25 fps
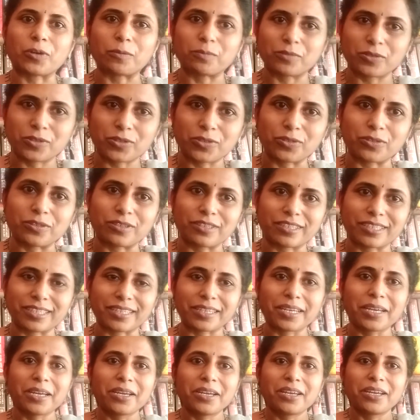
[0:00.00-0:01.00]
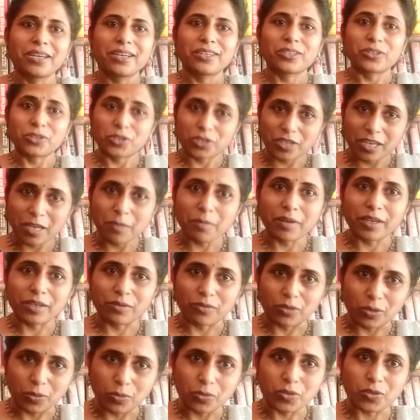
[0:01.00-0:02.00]
opportunity to share
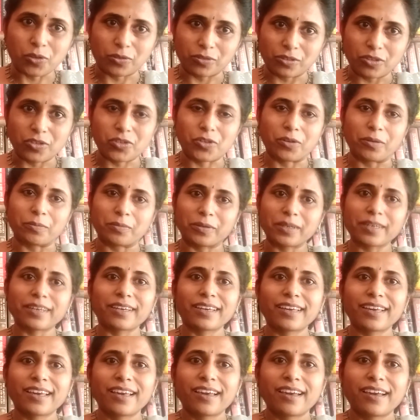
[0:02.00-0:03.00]
my views on this topic.